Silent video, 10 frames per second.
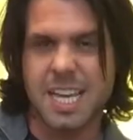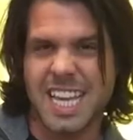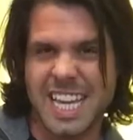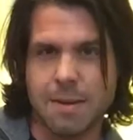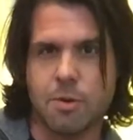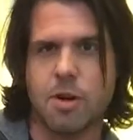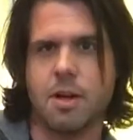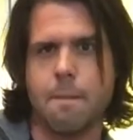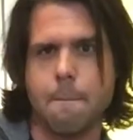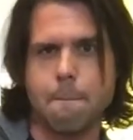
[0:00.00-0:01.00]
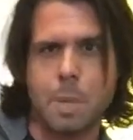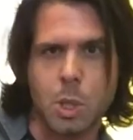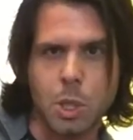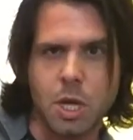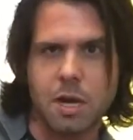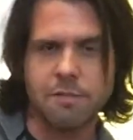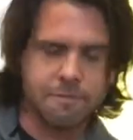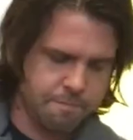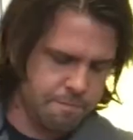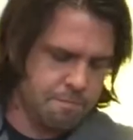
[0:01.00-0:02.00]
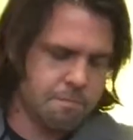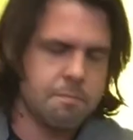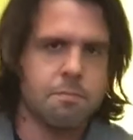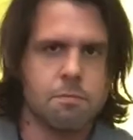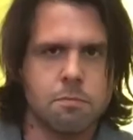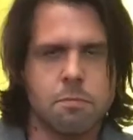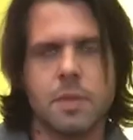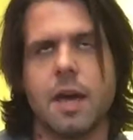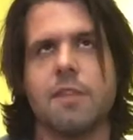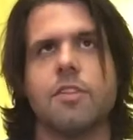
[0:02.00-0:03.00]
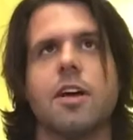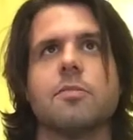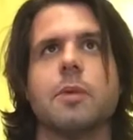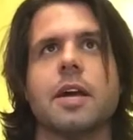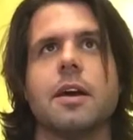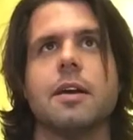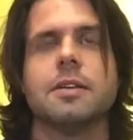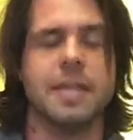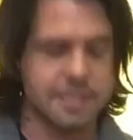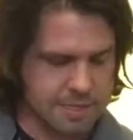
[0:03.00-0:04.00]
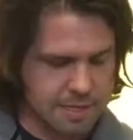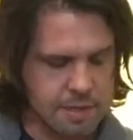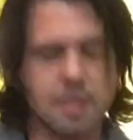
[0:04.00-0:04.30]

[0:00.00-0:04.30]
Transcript: Hammer on, pull off. Now I've lost my context.